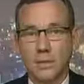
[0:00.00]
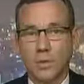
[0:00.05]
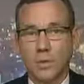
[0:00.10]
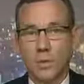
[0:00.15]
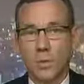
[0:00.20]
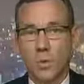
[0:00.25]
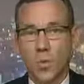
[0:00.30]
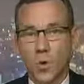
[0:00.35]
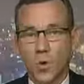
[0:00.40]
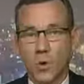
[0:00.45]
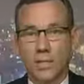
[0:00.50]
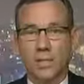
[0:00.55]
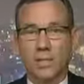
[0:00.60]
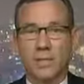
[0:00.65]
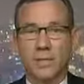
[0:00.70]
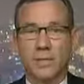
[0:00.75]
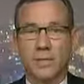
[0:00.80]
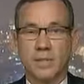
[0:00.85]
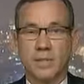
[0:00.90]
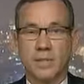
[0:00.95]
War
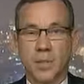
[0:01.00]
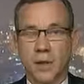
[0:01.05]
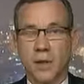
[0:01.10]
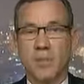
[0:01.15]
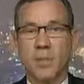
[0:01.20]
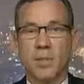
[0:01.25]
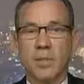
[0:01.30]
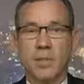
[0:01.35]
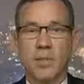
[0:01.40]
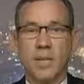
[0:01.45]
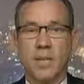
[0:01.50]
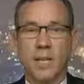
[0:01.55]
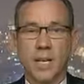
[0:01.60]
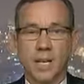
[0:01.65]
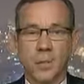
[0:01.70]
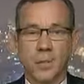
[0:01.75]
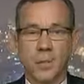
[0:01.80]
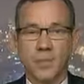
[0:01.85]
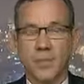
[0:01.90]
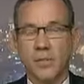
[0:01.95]
is a terrible thing.
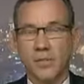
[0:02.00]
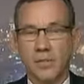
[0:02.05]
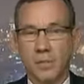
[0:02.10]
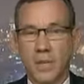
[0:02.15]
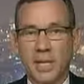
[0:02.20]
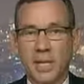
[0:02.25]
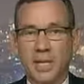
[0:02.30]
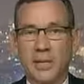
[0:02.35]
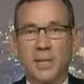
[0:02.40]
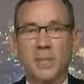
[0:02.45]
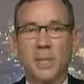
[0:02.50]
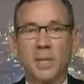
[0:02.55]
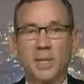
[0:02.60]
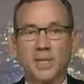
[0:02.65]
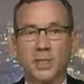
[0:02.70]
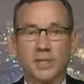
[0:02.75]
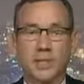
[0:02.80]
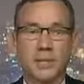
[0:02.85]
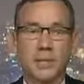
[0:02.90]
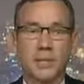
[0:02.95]
Anyone who's been in the
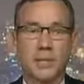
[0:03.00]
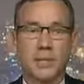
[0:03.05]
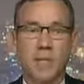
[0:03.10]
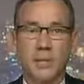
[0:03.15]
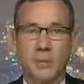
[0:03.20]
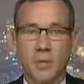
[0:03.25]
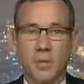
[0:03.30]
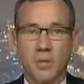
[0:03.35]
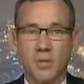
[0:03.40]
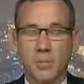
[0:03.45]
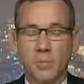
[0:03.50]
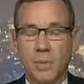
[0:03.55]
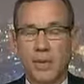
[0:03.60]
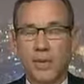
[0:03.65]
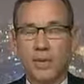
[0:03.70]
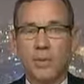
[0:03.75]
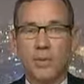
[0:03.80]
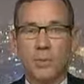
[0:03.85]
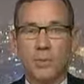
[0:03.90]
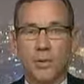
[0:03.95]
military, anyone who's
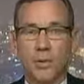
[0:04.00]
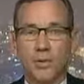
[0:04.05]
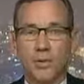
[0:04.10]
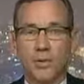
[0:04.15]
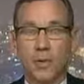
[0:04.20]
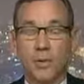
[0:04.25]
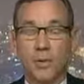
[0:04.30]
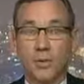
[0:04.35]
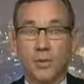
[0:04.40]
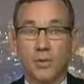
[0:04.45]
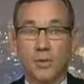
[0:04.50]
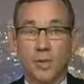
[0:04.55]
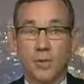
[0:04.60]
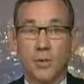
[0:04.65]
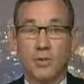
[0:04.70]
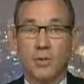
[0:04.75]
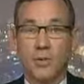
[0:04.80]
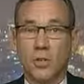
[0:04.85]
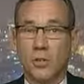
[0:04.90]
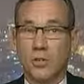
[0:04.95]
been in a war
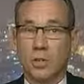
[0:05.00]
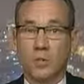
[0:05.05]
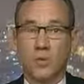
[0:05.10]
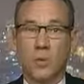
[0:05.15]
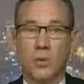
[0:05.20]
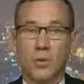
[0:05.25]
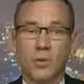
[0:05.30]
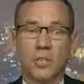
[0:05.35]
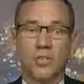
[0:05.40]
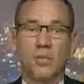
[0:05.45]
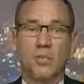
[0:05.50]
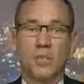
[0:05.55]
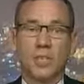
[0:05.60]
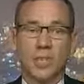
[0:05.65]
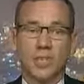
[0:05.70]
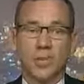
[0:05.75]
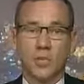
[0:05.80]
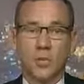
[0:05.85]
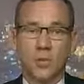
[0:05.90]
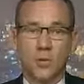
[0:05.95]
zone, your reporters who
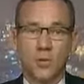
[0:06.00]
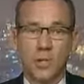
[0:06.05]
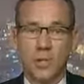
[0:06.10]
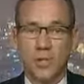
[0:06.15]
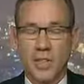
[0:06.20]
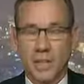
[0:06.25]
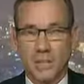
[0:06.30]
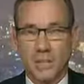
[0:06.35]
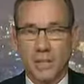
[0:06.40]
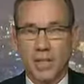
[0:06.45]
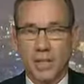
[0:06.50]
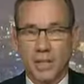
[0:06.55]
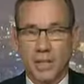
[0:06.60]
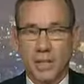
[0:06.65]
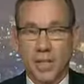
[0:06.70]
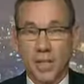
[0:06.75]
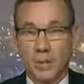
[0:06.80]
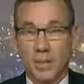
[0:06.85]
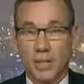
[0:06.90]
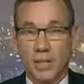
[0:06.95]
cover war know that better
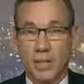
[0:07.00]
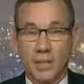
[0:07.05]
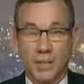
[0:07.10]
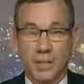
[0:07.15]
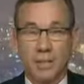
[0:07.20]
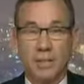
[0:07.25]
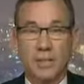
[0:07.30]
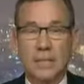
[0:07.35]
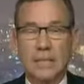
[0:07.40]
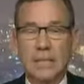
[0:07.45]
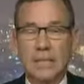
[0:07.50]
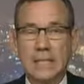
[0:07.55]
than anyone else.